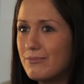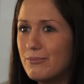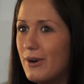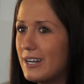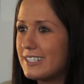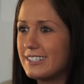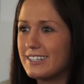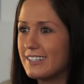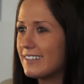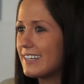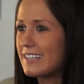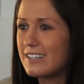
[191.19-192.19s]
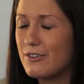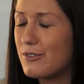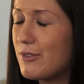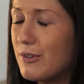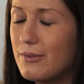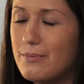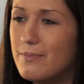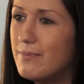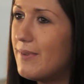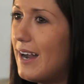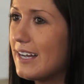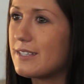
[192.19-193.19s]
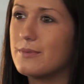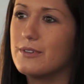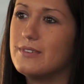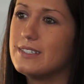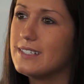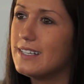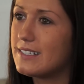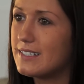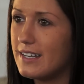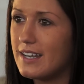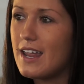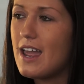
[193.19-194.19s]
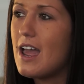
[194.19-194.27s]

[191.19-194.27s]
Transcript: Watching her go through hospital visits and